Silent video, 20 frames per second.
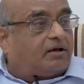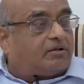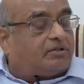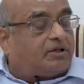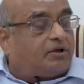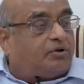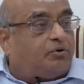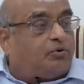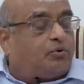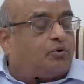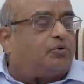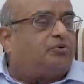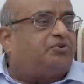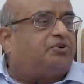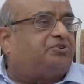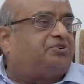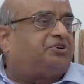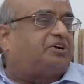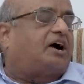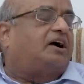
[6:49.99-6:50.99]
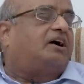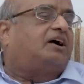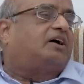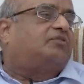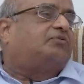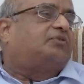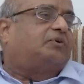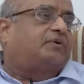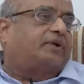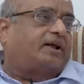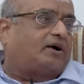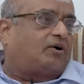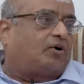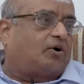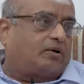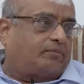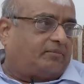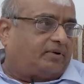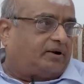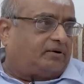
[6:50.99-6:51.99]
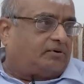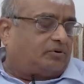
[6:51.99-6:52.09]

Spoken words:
The huge chunk of our economy,